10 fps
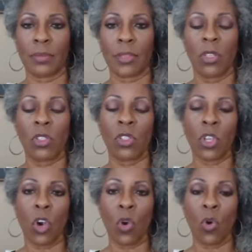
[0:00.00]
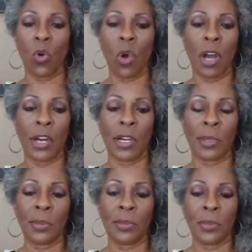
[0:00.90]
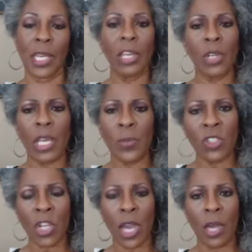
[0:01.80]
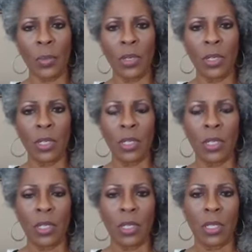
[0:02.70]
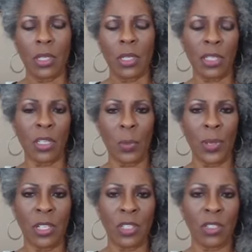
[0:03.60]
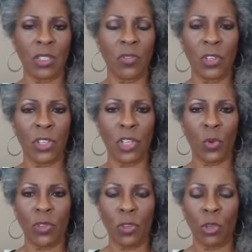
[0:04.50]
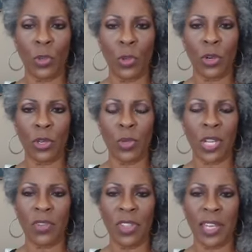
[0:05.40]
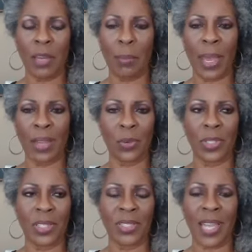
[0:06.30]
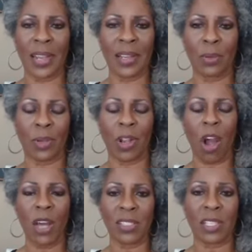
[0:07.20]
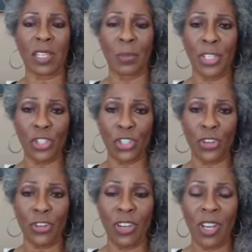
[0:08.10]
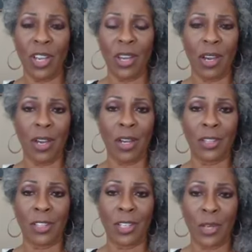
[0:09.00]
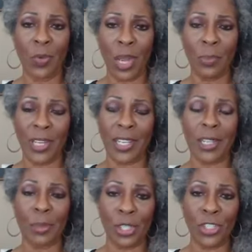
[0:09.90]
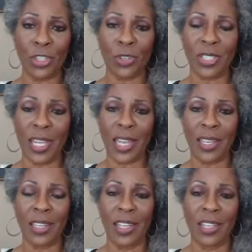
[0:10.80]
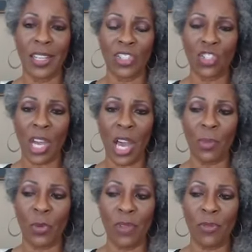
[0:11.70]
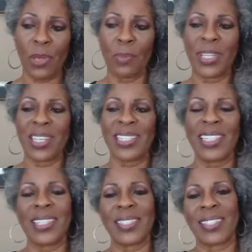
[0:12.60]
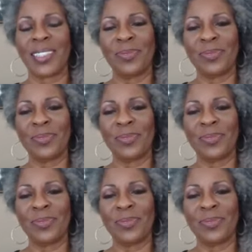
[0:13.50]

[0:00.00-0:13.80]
So he'll keep his job. This independent civilian review board, whatever they come back with, is not going to cause the commissioner, the NYPD commissioner, to take his job away from him. Because listen,